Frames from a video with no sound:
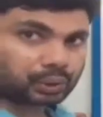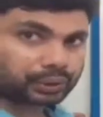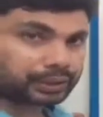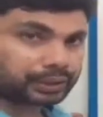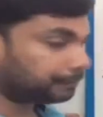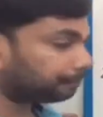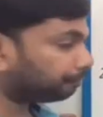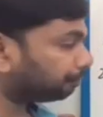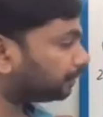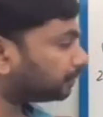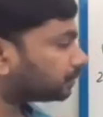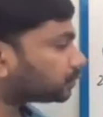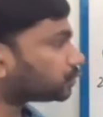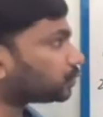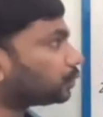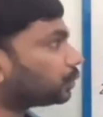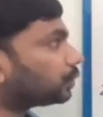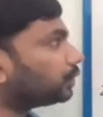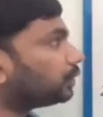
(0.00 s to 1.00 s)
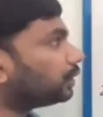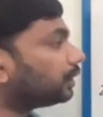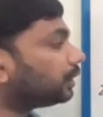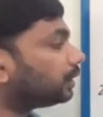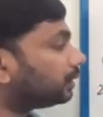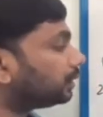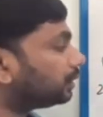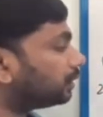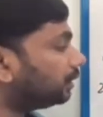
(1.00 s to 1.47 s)
Okay. So
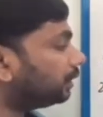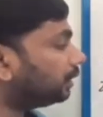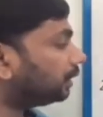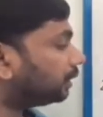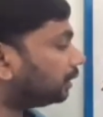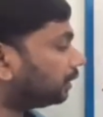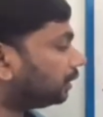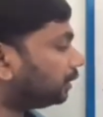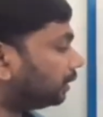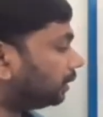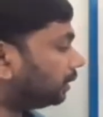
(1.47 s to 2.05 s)
here